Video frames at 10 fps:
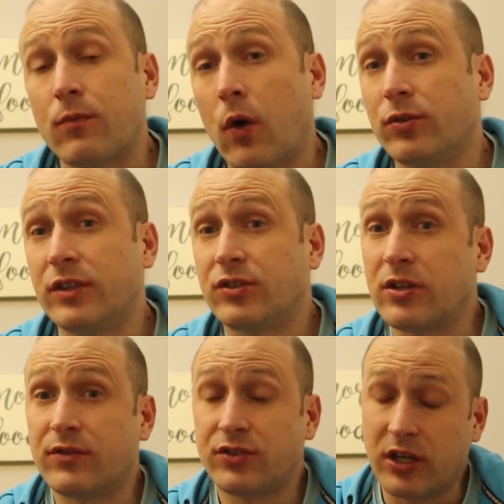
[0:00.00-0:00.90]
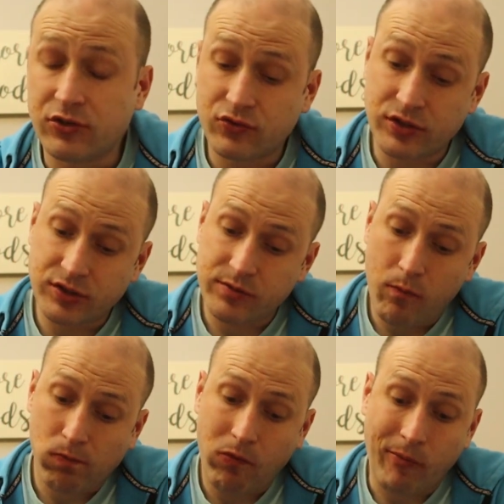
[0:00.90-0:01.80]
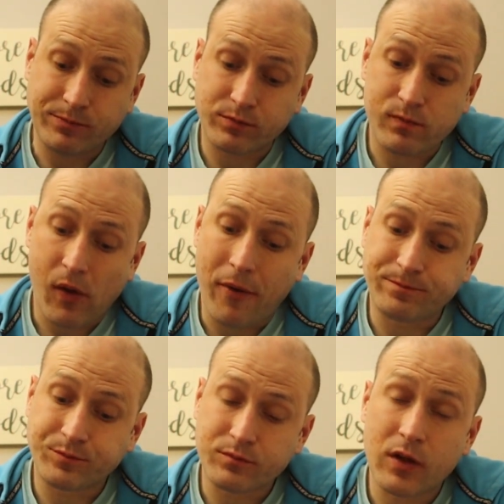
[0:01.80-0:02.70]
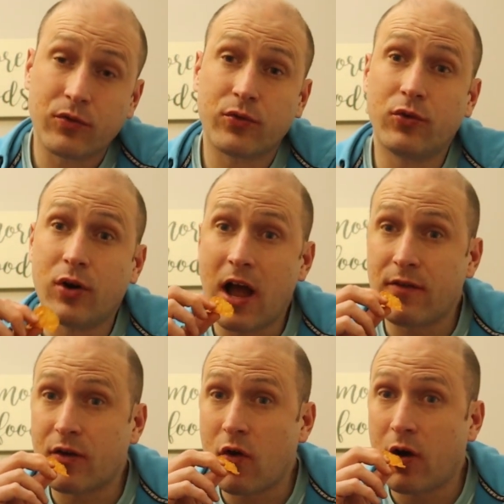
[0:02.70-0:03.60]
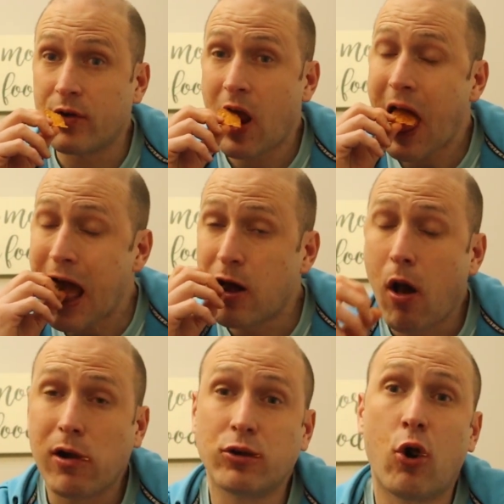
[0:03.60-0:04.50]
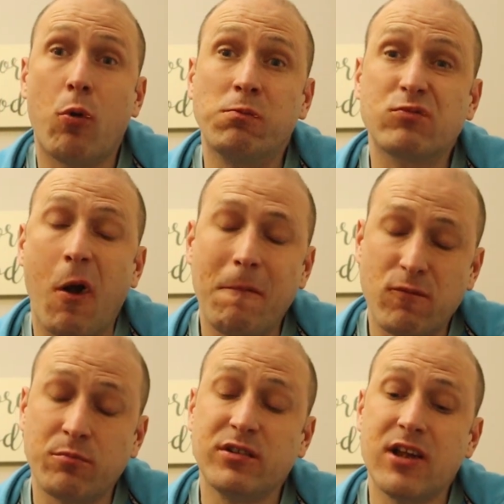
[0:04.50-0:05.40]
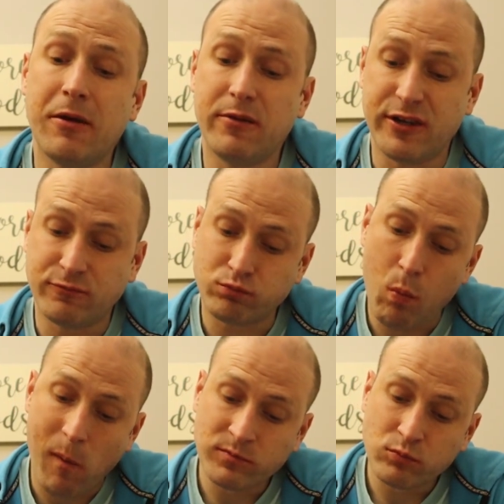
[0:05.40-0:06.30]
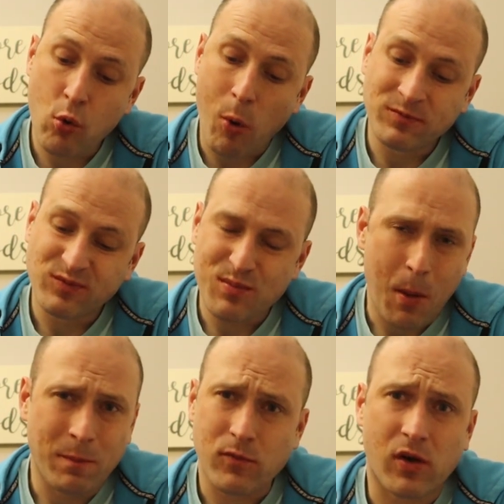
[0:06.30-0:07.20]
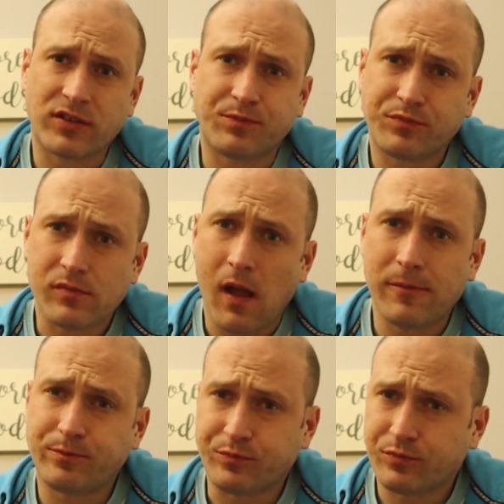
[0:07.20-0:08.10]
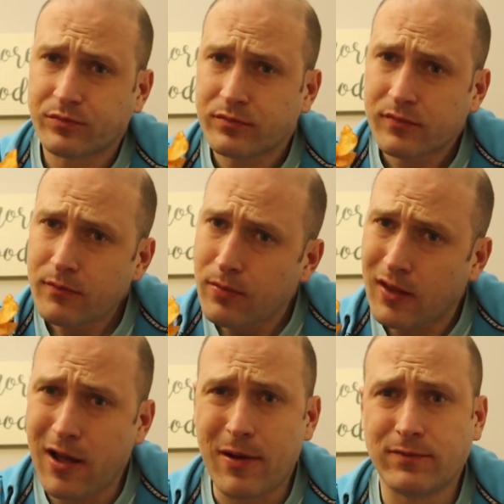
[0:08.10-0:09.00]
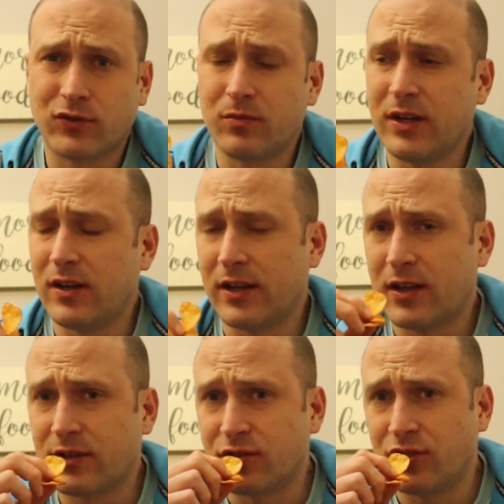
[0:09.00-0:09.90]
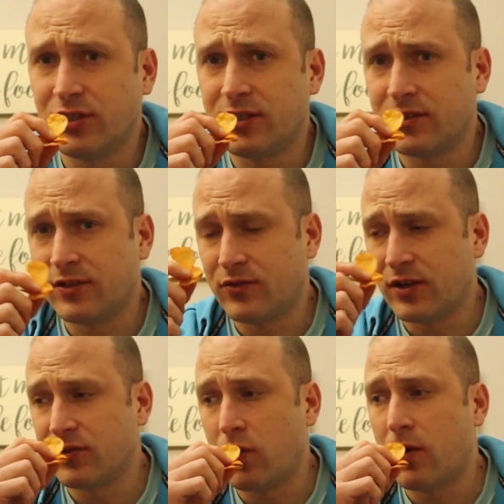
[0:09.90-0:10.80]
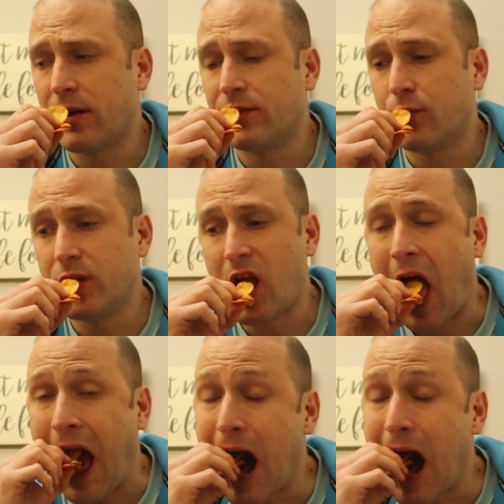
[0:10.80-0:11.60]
All this stuff is dangerous. Go have it around at home for me lately. Because I'm having so many like extra cheat days, as you guys know, under the week.